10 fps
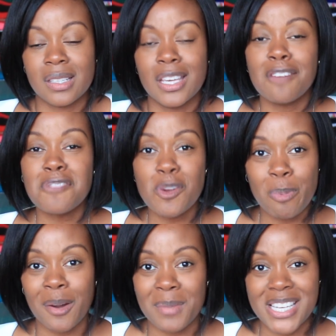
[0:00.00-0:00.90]
give you
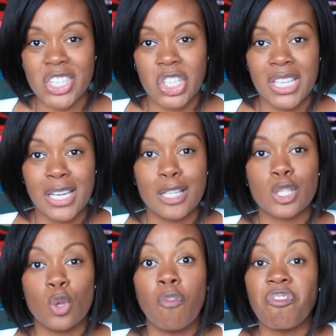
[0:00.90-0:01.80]
permission to